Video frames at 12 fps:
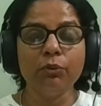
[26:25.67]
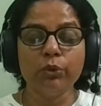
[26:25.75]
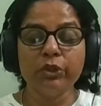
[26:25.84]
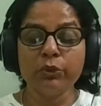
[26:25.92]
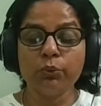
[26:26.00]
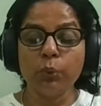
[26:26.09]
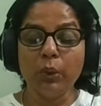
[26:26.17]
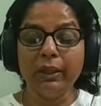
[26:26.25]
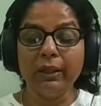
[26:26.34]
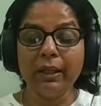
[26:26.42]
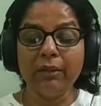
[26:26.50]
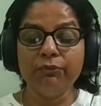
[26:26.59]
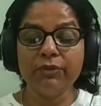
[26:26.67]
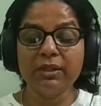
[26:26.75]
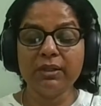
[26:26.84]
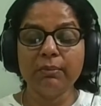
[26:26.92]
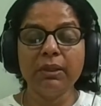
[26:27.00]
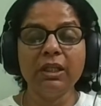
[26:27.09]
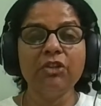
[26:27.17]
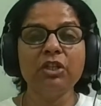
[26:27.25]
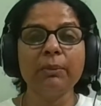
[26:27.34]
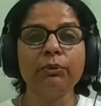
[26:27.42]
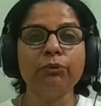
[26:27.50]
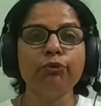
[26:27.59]
verse 1 and First Timothy
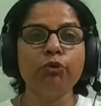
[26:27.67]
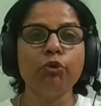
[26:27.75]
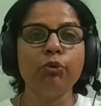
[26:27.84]
chapter 4,